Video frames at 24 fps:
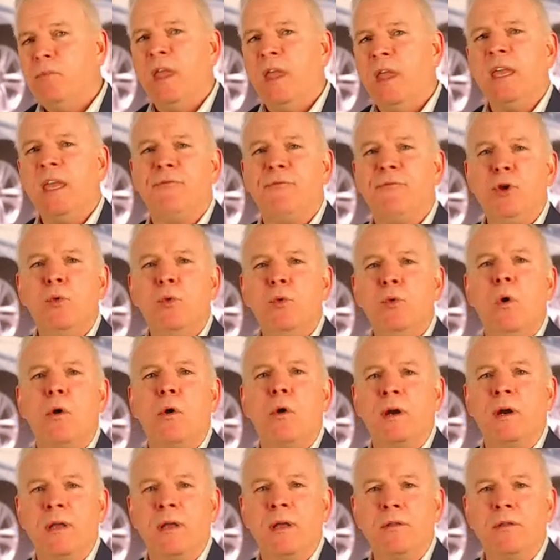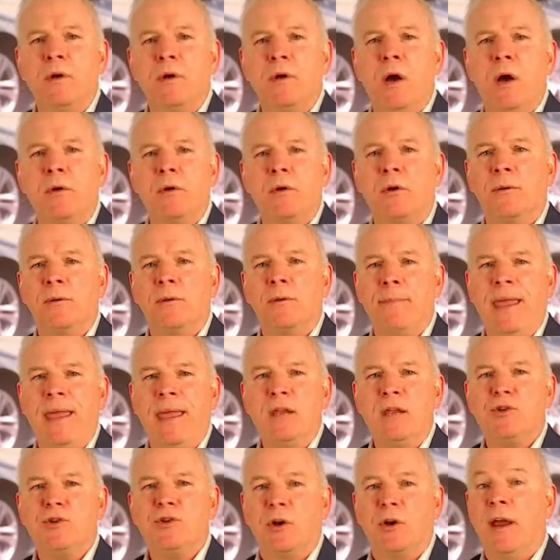If you or another owner or
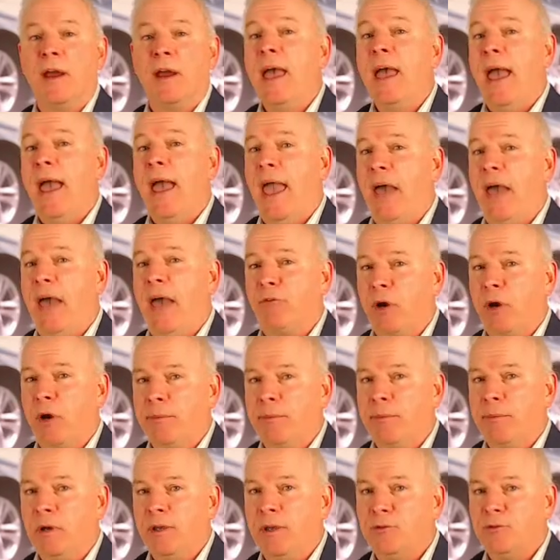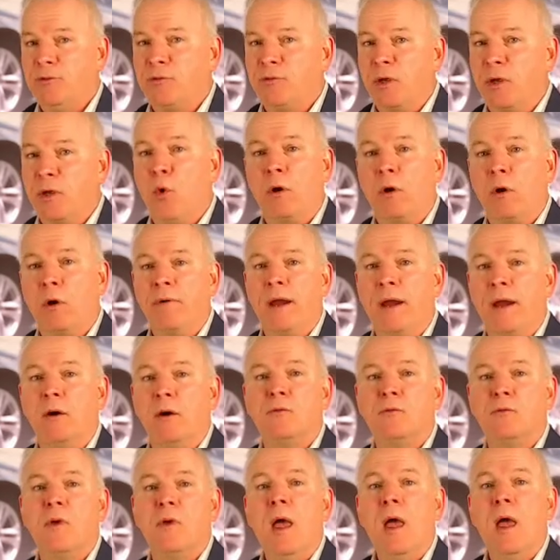manager have criminal history, court
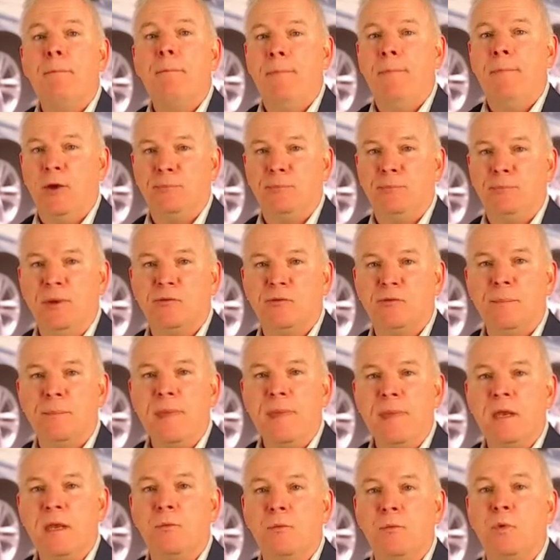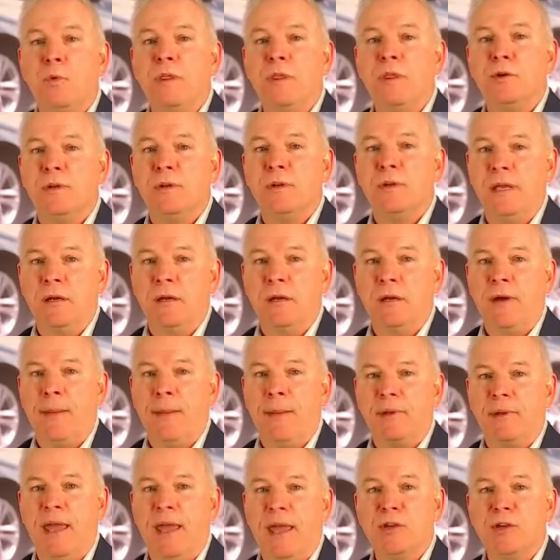records must be submitted with your dealer
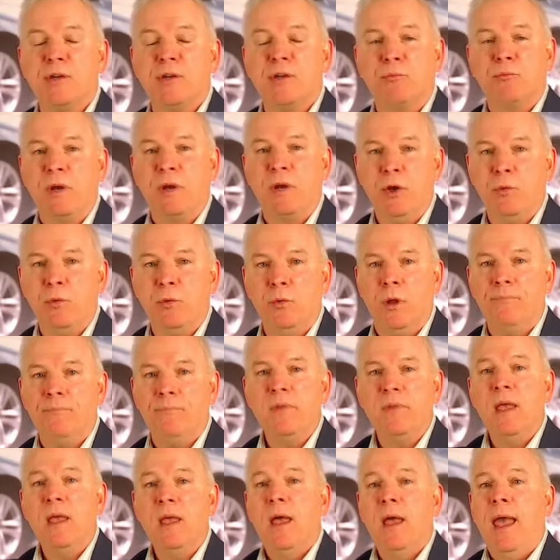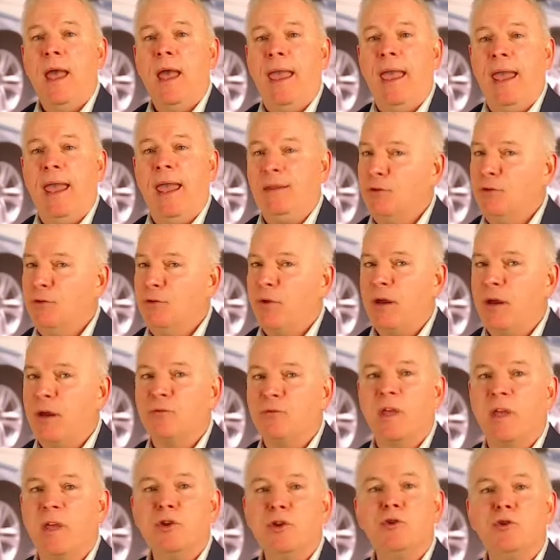application renewal. And these
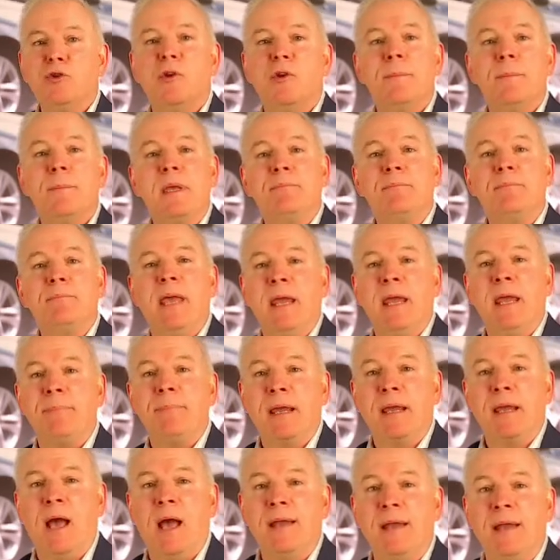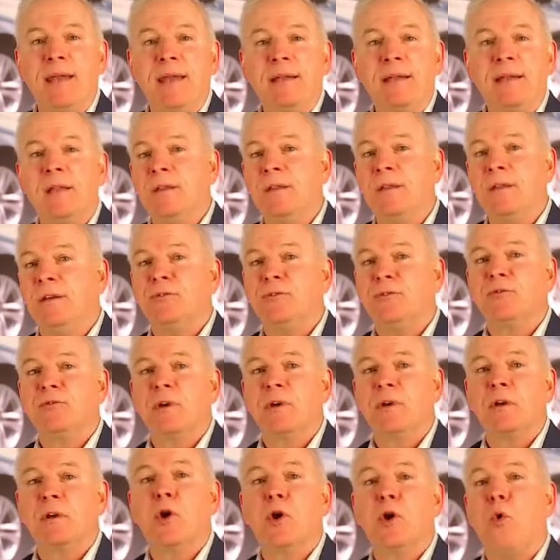records can usually be obtained by contacting the
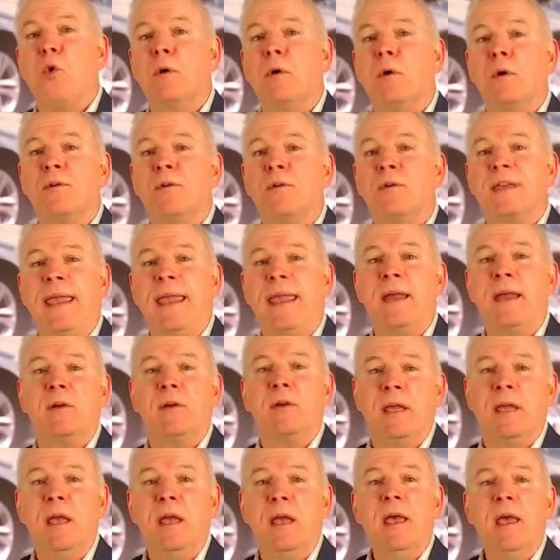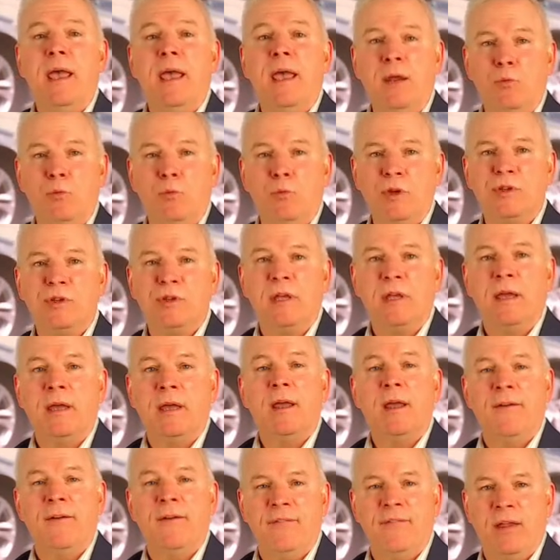district court or the county in which
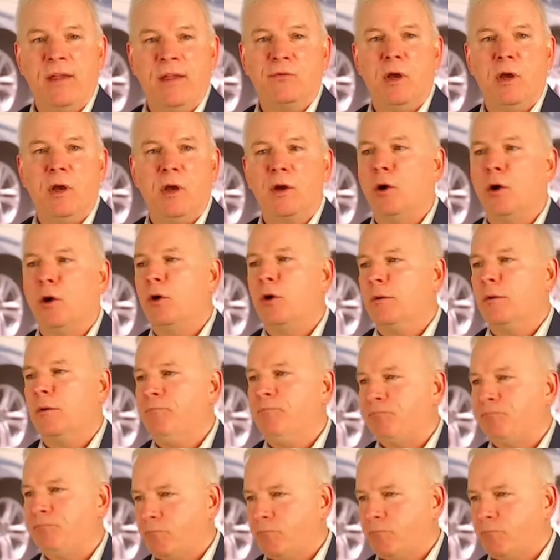that offense occurred.